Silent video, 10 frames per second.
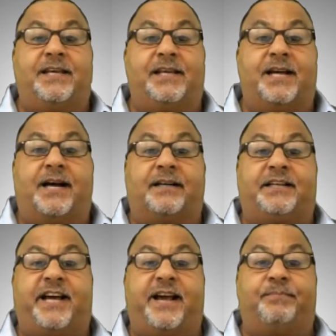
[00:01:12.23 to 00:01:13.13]

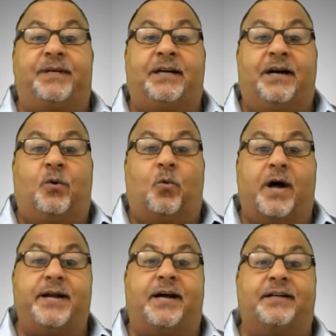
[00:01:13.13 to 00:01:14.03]
The Chem
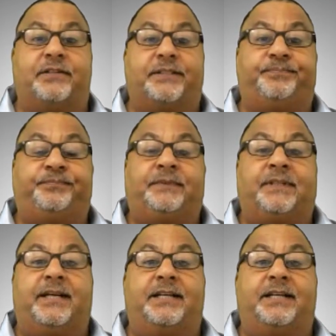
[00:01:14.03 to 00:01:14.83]
100